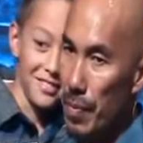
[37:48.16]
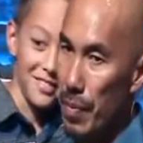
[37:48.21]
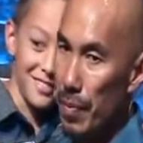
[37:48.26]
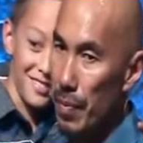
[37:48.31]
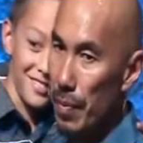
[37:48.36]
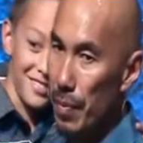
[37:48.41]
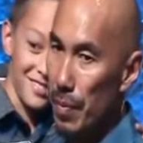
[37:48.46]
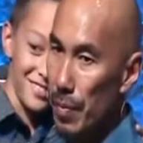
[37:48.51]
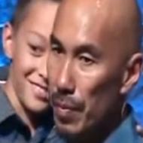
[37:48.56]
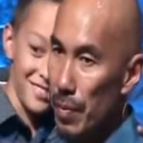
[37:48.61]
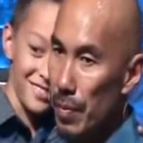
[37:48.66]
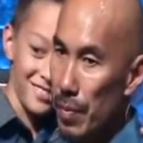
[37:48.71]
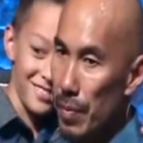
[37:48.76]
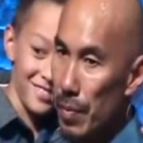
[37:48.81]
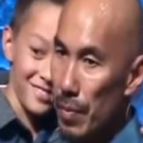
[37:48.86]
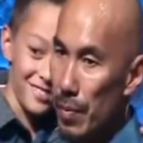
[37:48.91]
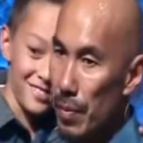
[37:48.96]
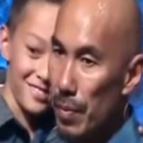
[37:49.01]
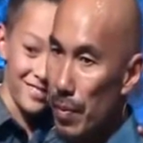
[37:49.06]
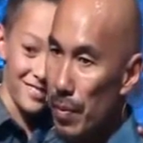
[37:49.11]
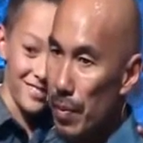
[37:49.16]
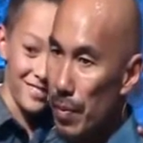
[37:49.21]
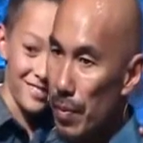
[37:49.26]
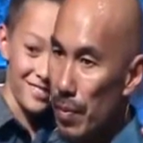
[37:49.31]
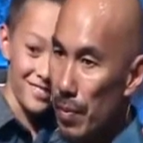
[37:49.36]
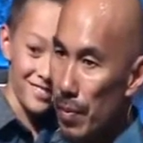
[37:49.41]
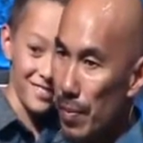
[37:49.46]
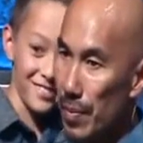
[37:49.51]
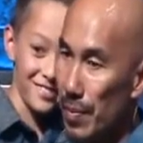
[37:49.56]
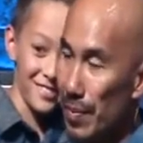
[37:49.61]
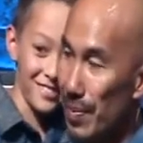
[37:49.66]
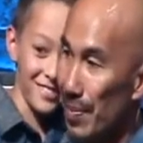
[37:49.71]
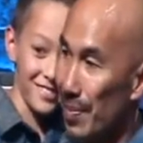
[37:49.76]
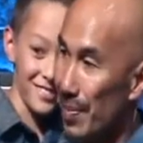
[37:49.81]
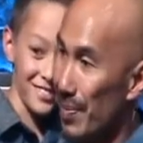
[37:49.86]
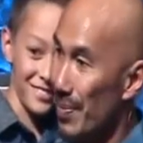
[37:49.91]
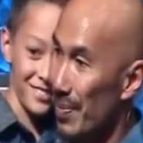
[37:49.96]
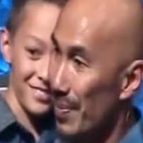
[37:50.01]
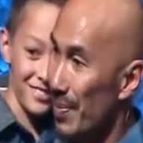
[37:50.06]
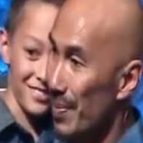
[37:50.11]

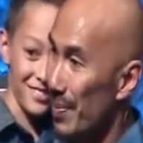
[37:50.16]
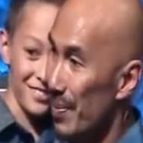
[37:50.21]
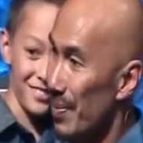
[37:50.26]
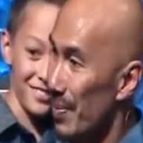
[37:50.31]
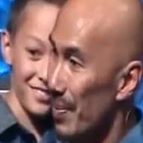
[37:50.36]
[no speech]